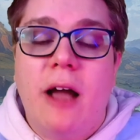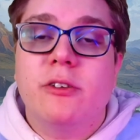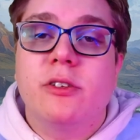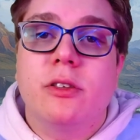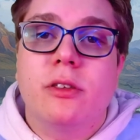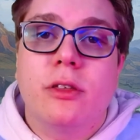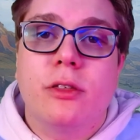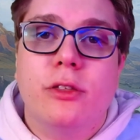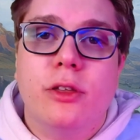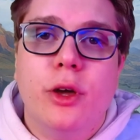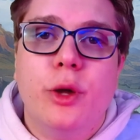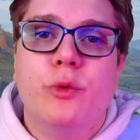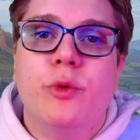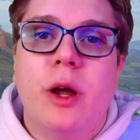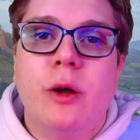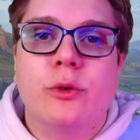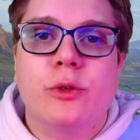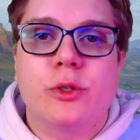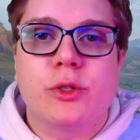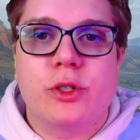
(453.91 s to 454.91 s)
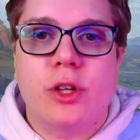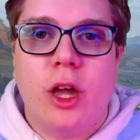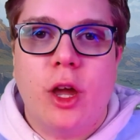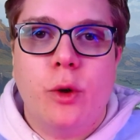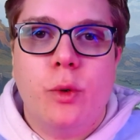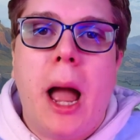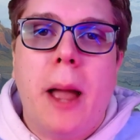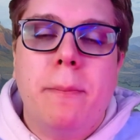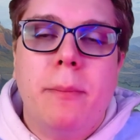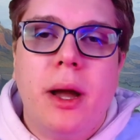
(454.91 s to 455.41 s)
After the third round or
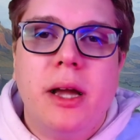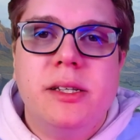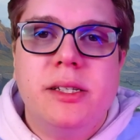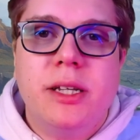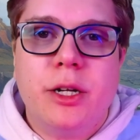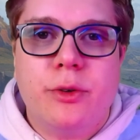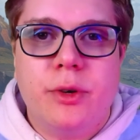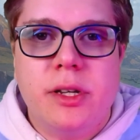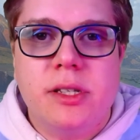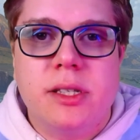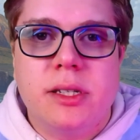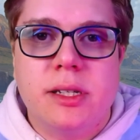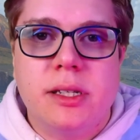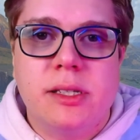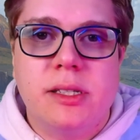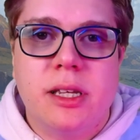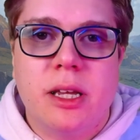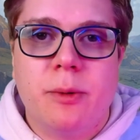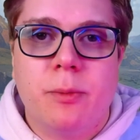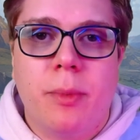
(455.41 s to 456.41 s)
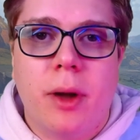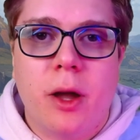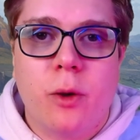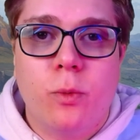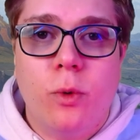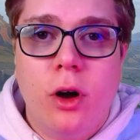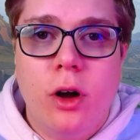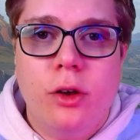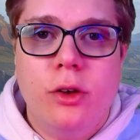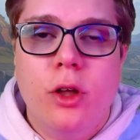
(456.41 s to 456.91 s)
so, I might increase the DC by
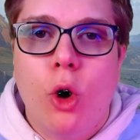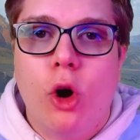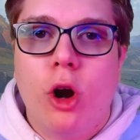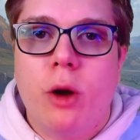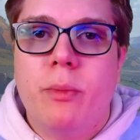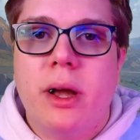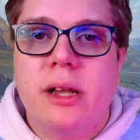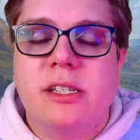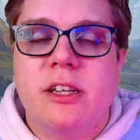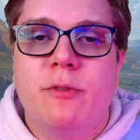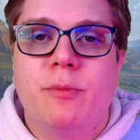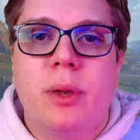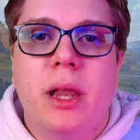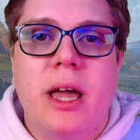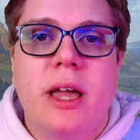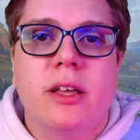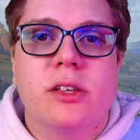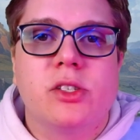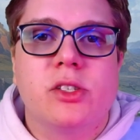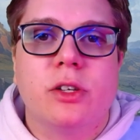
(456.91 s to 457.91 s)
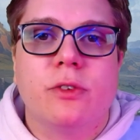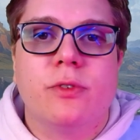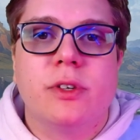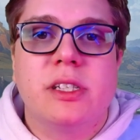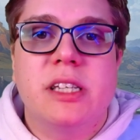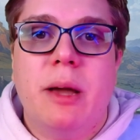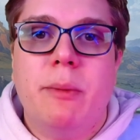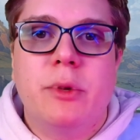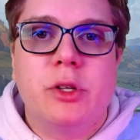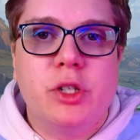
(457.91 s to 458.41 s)
1, or I might have players suffer
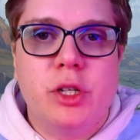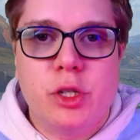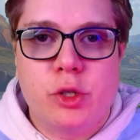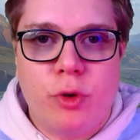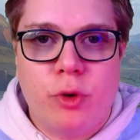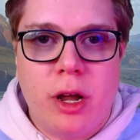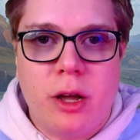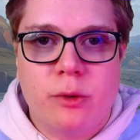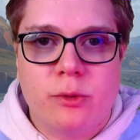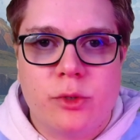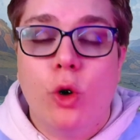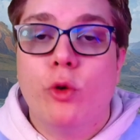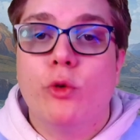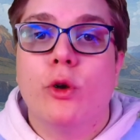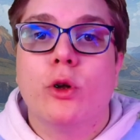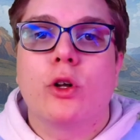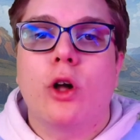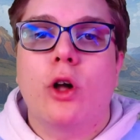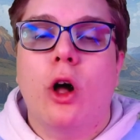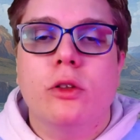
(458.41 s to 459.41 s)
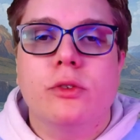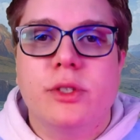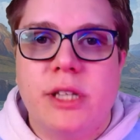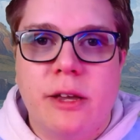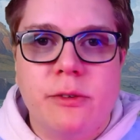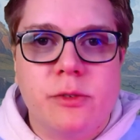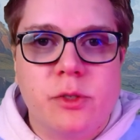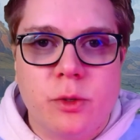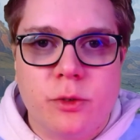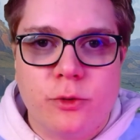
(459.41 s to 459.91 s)
damage each round, or roll con
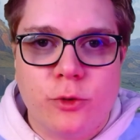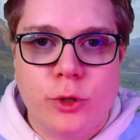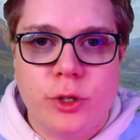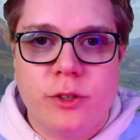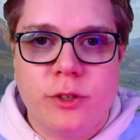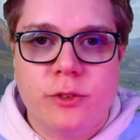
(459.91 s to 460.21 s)
saves to avoid